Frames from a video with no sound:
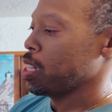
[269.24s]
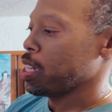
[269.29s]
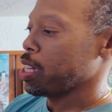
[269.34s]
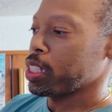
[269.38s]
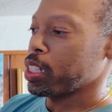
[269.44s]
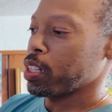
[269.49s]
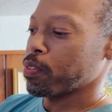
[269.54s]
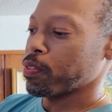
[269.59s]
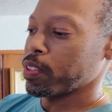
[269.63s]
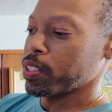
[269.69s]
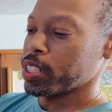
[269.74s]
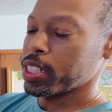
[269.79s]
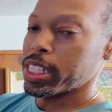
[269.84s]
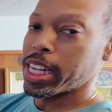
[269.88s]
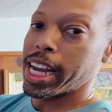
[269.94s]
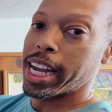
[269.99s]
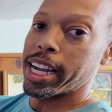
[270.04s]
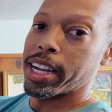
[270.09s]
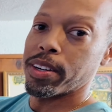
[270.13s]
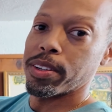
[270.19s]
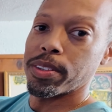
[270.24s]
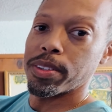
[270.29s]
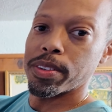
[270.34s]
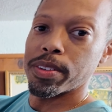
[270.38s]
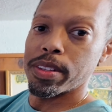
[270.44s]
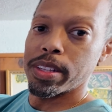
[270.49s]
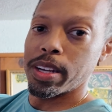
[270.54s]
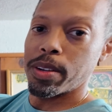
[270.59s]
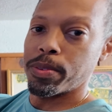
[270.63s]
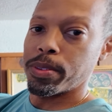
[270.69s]
A different style
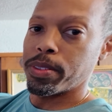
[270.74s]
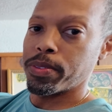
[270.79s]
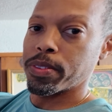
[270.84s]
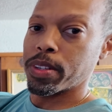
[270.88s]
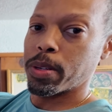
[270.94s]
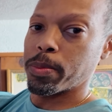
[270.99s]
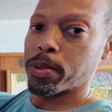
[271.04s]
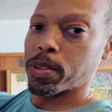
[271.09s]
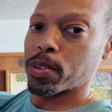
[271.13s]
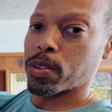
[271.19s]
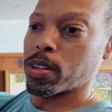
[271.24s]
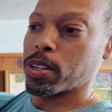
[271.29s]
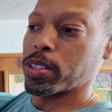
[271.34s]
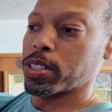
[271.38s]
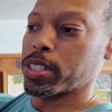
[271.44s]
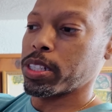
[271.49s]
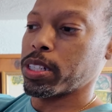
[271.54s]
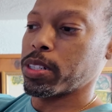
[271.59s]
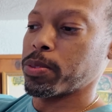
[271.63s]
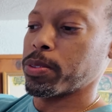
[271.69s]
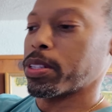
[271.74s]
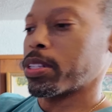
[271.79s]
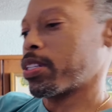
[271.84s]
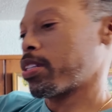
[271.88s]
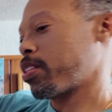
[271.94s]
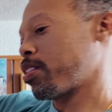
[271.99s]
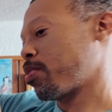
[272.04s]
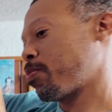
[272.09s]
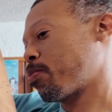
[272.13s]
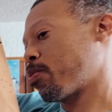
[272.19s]
that we've come across here
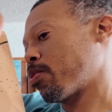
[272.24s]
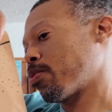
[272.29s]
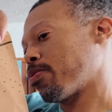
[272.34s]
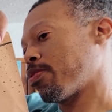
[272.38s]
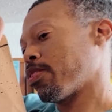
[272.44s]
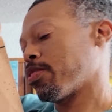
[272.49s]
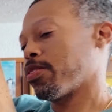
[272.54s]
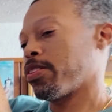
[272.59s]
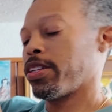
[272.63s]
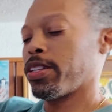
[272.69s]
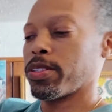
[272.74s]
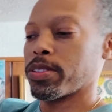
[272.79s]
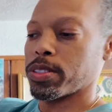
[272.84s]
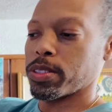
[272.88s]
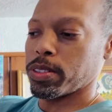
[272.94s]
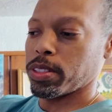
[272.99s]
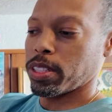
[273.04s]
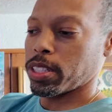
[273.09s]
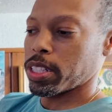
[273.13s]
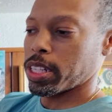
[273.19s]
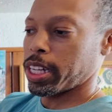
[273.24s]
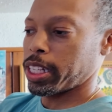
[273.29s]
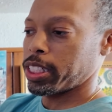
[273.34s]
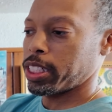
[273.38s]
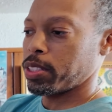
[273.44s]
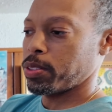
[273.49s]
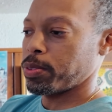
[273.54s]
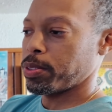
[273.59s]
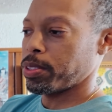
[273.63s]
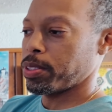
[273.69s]
within this portfolio, so it looks like
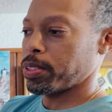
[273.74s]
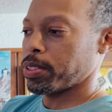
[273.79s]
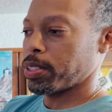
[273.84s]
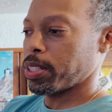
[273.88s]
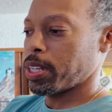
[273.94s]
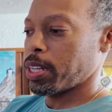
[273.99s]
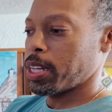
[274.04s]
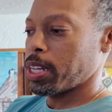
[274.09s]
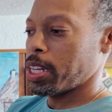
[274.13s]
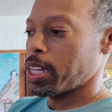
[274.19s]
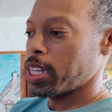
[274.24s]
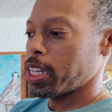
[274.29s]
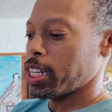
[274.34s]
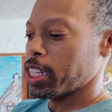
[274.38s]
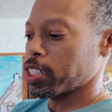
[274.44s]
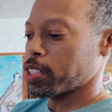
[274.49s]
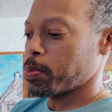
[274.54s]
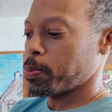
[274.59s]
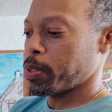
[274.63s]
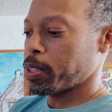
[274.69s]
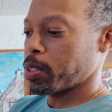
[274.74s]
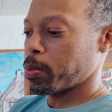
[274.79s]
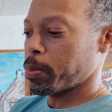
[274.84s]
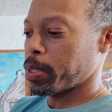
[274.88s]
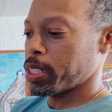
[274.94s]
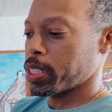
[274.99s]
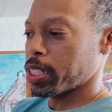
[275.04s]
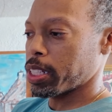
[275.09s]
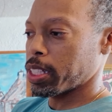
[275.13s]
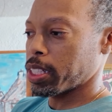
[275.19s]
she was
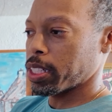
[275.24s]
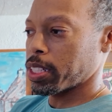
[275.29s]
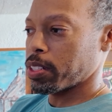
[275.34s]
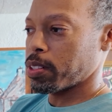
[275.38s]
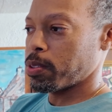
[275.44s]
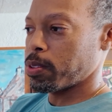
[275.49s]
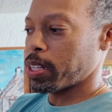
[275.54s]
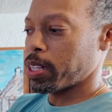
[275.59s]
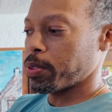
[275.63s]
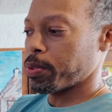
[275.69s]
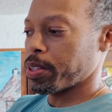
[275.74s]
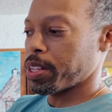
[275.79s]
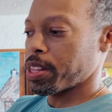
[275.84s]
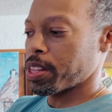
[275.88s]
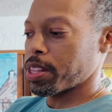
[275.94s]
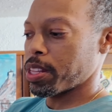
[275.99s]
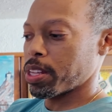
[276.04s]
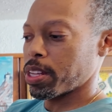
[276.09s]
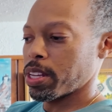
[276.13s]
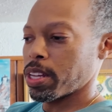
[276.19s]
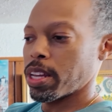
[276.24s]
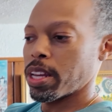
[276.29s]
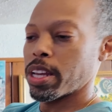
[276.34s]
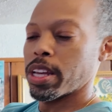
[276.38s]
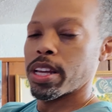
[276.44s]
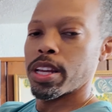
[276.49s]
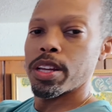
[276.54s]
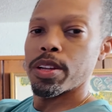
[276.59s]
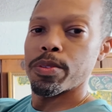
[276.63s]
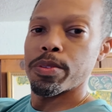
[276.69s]
experimenting in a way with
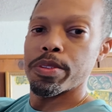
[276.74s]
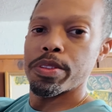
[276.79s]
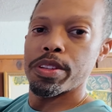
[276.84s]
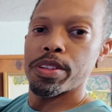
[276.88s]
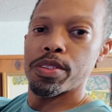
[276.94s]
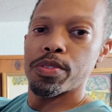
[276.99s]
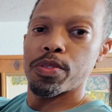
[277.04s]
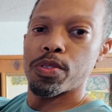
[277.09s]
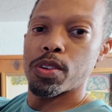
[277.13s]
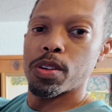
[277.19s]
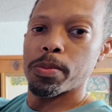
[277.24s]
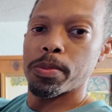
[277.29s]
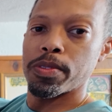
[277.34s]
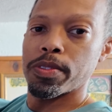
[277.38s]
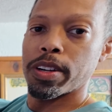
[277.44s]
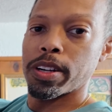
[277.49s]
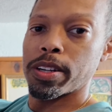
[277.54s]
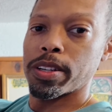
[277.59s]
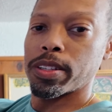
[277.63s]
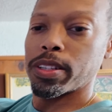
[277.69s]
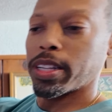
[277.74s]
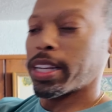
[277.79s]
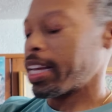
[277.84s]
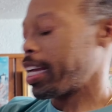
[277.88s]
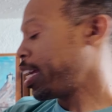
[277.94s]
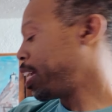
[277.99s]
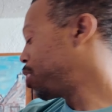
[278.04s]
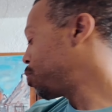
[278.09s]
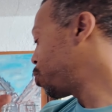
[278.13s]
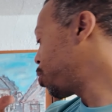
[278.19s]
this form of art,
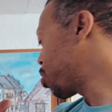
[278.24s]
and